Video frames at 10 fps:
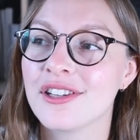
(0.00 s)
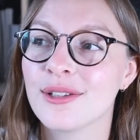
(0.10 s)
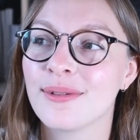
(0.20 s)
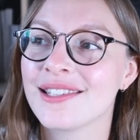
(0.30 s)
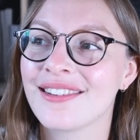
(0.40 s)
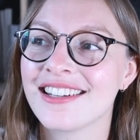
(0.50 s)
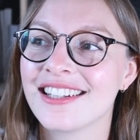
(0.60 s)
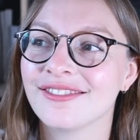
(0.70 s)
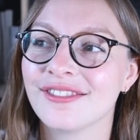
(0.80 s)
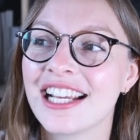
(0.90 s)
just always found
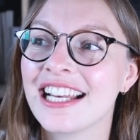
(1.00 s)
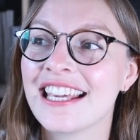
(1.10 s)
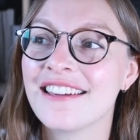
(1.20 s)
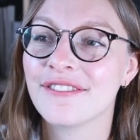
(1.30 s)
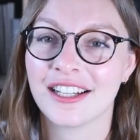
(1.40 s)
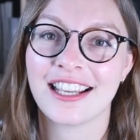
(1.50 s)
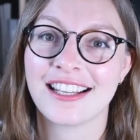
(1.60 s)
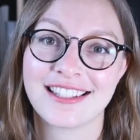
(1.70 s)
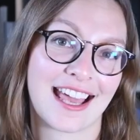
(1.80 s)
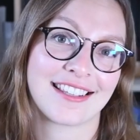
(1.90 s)
it really
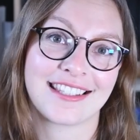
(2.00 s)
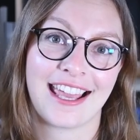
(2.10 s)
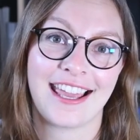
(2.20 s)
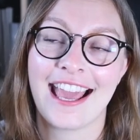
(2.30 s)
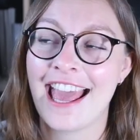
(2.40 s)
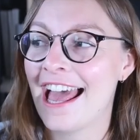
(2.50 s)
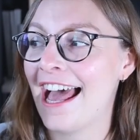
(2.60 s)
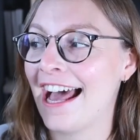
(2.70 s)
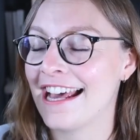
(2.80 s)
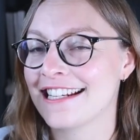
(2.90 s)
fucking sexy
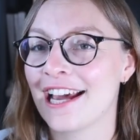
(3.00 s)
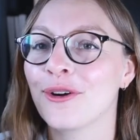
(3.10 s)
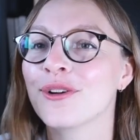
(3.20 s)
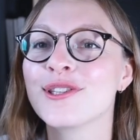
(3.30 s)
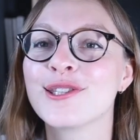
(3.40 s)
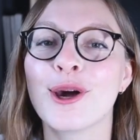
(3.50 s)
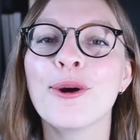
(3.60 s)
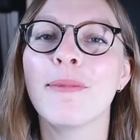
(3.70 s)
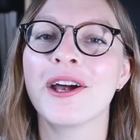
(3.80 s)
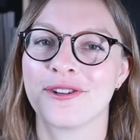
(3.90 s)
and I got
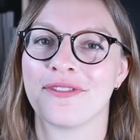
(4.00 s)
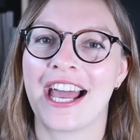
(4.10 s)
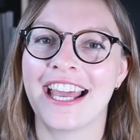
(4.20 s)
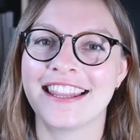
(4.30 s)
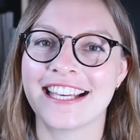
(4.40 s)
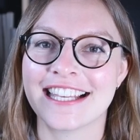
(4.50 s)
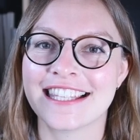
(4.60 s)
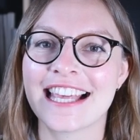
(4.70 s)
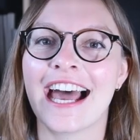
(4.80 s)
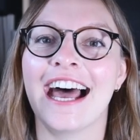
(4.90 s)
so much of that in
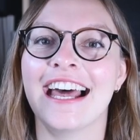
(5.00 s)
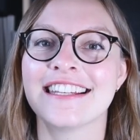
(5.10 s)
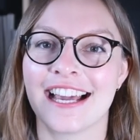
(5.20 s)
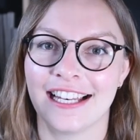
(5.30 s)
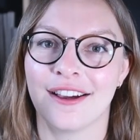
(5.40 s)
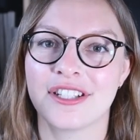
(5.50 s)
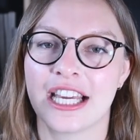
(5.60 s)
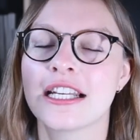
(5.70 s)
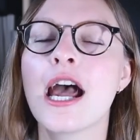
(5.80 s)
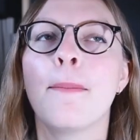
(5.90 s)
this and I loved
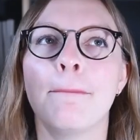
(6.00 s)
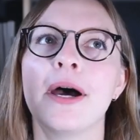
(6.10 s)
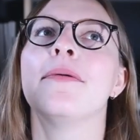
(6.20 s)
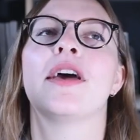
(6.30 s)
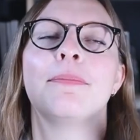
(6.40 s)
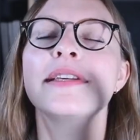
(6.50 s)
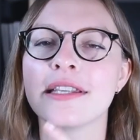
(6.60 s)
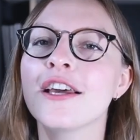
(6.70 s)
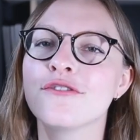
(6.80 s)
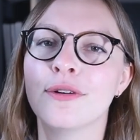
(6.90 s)
it. But
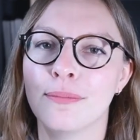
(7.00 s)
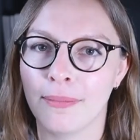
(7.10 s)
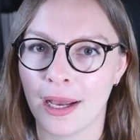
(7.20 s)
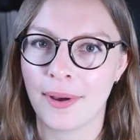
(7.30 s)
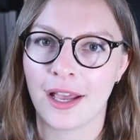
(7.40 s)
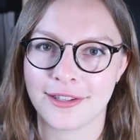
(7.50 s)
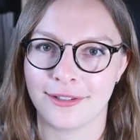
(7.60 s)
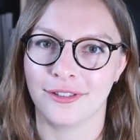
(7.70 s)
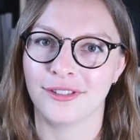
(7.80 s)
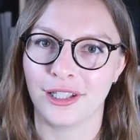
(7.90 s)
besides from my
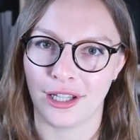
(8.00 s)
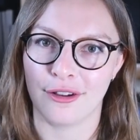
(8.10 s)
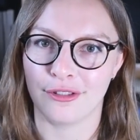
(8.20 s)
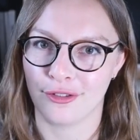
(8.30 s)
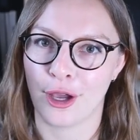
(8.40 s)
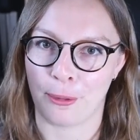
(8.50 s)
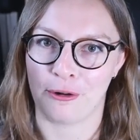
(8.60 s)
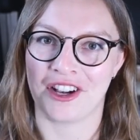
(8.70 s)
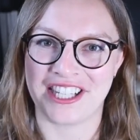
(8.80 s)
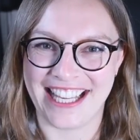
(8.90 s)
personal love of
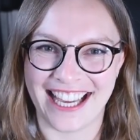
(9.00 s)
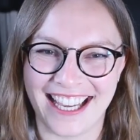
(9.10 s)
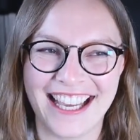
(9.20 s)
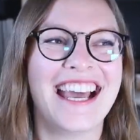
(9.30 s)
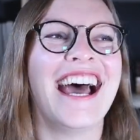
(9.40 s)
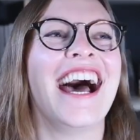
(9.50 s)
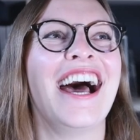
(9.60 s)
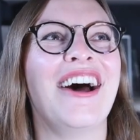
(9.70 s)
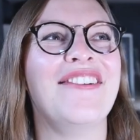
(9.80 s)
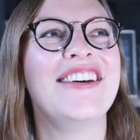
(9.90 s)
homoerotica,
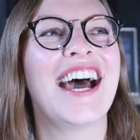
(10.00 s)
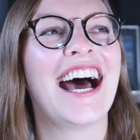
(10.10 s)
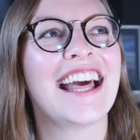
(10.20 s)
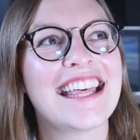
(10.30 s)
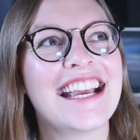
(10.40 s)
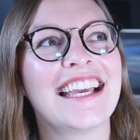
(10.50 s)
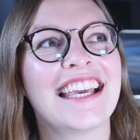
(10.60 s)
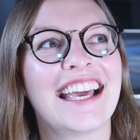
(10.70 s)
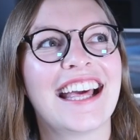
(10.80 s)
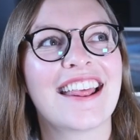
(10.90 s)
I think
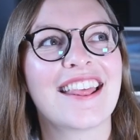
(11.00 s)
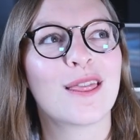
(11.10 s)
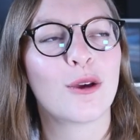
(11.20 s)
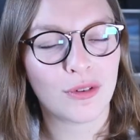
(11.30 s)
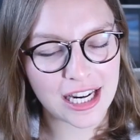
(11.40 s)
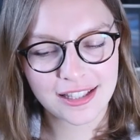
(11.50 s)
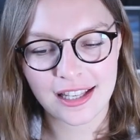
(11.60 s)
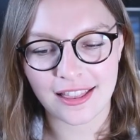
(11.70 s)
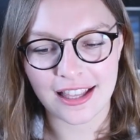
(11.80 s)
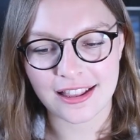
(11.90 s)
the
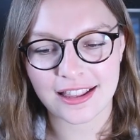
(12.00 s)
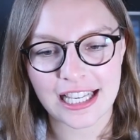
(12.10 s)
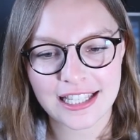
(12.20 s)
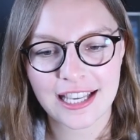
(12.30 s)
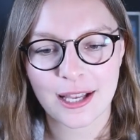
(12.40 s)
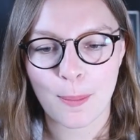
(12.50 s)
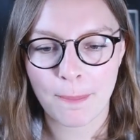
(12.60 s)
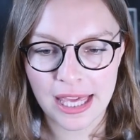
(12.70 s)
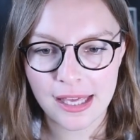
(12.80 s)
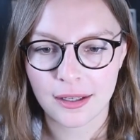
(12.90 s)
reason that this can
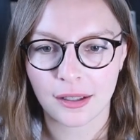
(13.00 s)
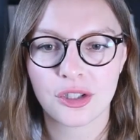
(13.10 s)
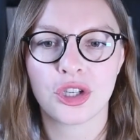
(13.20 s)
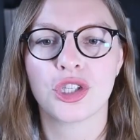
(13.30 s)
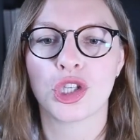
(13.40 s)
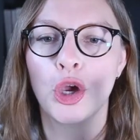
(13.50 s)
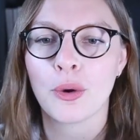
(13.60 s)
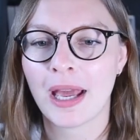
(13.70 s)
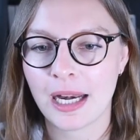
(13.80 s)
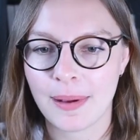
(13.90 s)
appeal to so
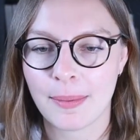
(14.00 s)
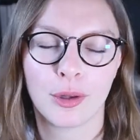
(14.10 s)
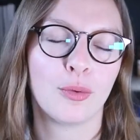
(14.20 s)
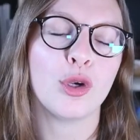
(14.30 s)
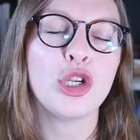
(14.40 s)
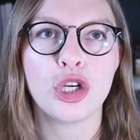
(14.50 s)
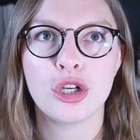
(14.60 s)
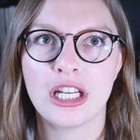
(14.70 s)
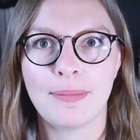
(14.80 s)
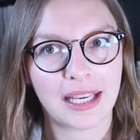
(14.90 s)
many people that wouldn't
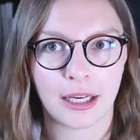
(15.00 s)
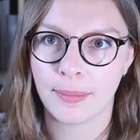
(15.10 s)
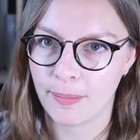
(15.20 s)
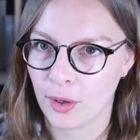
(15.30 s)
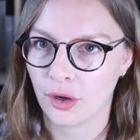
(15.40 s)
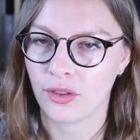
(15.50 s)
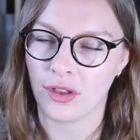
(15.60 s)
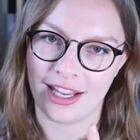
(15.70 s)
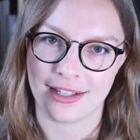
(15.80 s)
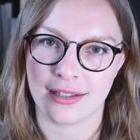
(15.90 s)
usually pick up a book
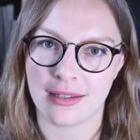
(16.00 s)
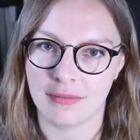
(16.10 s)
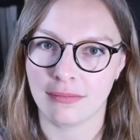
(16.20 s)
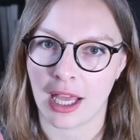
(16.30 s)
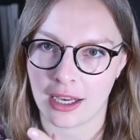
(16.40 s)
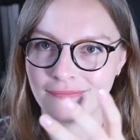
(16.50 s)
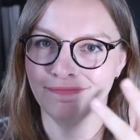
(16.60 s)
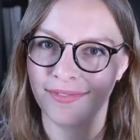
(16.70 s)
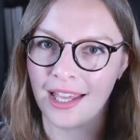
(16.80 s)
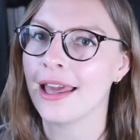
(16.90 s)
that is like
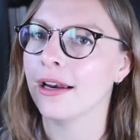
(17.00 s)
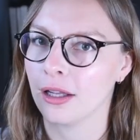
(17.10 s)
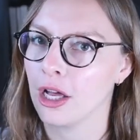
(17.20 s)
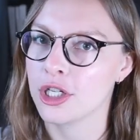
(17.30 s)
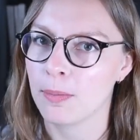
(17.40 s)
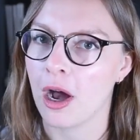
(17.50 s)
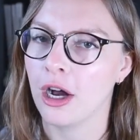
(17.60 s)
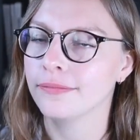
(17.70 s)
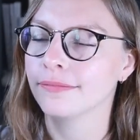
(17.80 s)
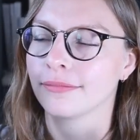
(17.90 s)
in a large
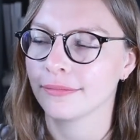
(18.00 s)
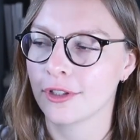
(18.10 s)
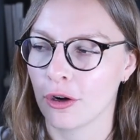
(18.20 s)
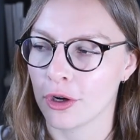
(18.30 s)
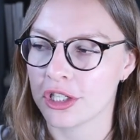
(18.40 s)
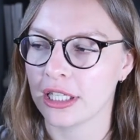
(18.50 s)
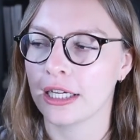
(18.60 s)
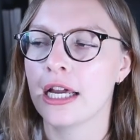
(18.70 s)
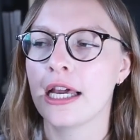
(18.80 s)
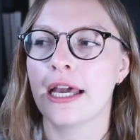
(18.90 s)
part
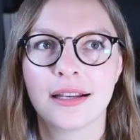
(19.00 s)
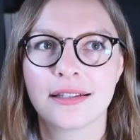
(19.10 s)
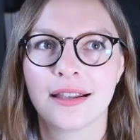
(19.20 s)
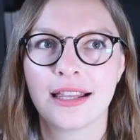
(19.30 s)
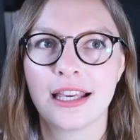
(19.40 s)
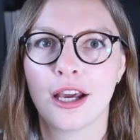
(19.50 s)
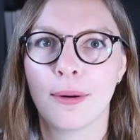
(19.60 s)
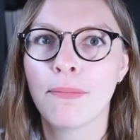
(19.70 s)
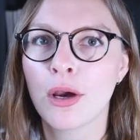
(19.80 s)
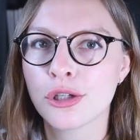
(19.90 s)
erotica is that the
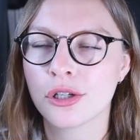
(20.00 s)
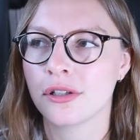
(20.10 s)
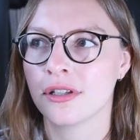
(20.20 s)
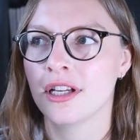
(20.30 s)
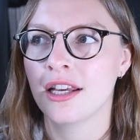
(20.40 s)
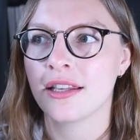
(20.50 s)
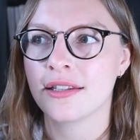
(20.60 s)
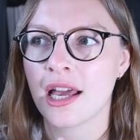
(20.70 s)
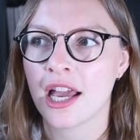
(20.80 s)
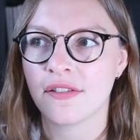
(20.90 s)
emotional
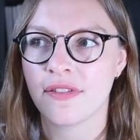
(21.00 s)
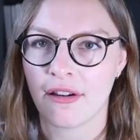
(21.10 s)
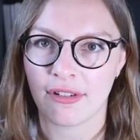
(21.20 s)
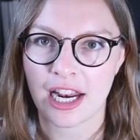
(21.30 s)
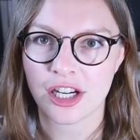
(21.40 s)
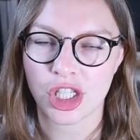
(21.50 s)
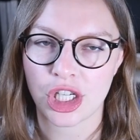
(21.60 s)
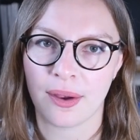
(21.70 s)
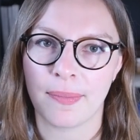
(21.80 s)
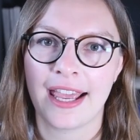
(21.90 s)
side of their
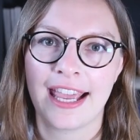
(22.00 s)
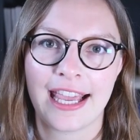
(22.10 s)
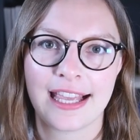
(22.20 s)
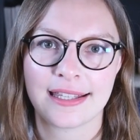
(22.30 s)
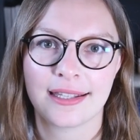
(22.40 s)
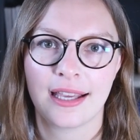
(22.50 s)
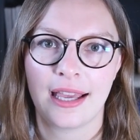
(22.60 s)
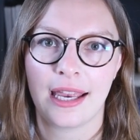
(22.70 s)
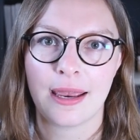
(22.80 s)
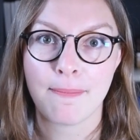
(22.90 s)
relationship is
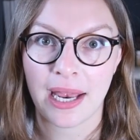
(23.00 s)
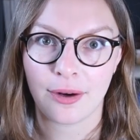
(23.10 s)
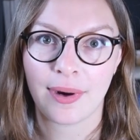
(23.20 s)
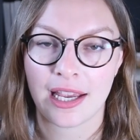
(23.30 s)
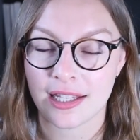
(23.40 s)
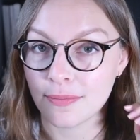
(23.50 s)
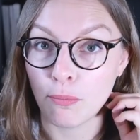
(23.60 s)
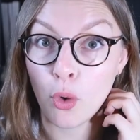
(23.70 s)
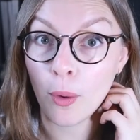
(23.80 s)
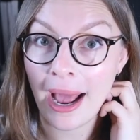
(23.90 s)
in many ways
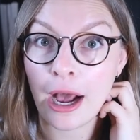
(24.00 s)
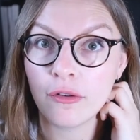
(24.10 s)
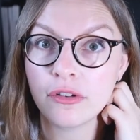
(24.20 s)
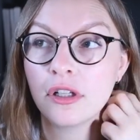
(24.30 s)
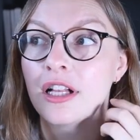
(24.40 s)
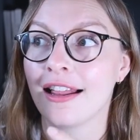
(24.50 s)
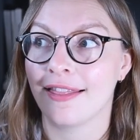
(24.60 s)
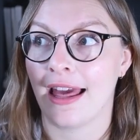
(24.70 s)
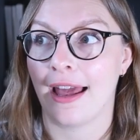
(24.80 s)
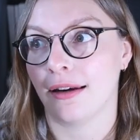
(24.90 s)
more powerful
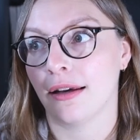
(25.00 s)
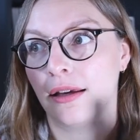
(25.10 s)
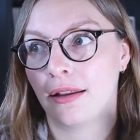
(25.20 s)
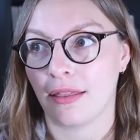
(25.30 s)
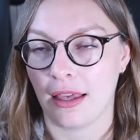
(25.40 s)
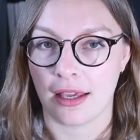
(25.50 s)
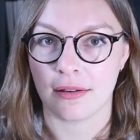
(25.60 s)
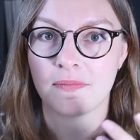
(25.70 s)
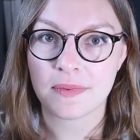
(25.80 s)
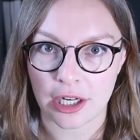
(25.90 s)
than
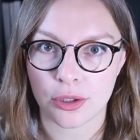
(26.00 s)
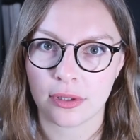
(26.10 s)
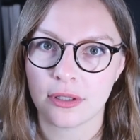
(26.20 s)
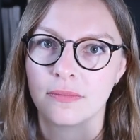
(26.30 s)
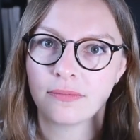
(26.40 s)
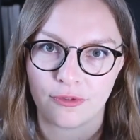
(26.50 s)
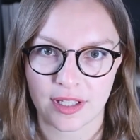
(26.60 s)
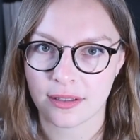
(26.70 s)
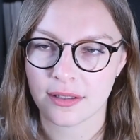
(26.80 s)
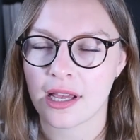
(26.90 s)
the sexual
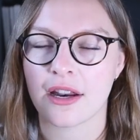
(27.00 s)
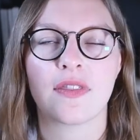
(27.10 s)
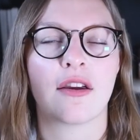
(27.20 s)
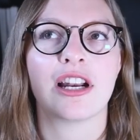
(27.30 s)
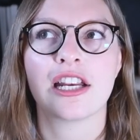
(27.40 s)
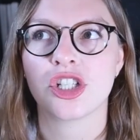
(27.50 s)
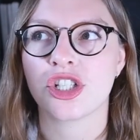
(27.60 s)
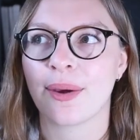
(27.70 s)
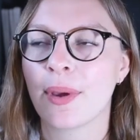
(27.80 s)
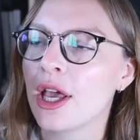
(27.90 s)
physical side of their
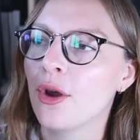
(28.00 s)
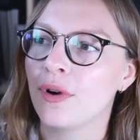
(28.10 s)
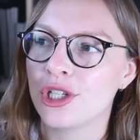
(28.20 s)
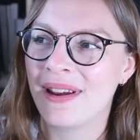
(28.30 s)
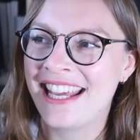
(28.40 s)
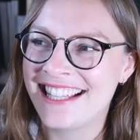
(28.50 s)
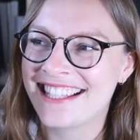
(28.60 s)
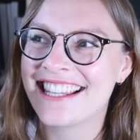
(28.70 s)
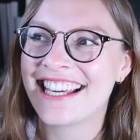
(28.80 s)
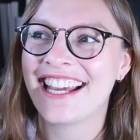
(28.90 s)
relationship, which
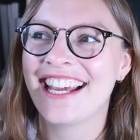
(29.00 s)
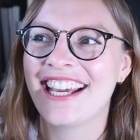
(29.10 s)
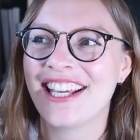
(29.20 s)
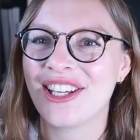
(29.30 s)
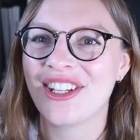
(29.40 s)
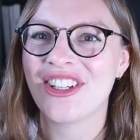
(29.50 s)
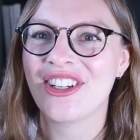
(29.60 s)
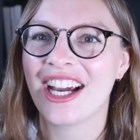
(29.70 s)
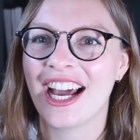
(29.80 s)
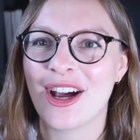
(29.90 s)
means that
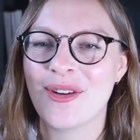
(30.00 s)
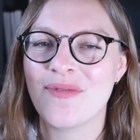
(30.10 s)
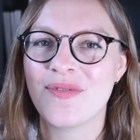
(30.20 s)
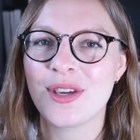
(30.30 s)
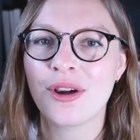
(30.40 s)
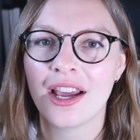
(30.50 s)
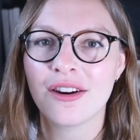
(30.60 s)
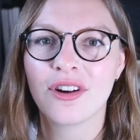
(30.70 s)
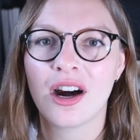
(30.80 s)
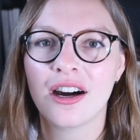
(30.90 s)
you kind
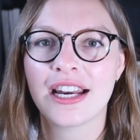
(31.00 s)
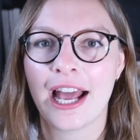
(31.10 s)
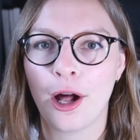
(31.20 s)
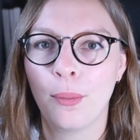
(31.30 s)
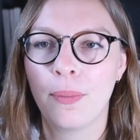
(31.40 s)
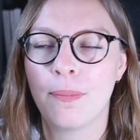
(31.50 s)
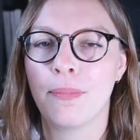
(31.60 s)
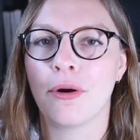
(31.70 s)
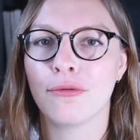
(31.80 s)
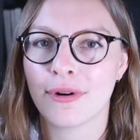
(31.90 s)
of can't help
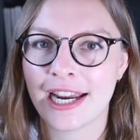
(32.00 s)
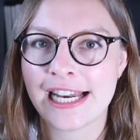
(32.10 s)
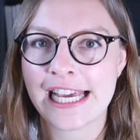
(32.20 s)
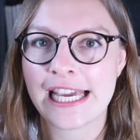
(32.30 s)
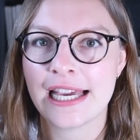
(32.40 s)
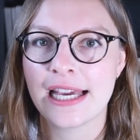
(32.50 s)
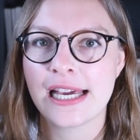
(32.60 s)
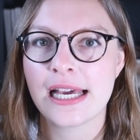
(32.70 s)
but really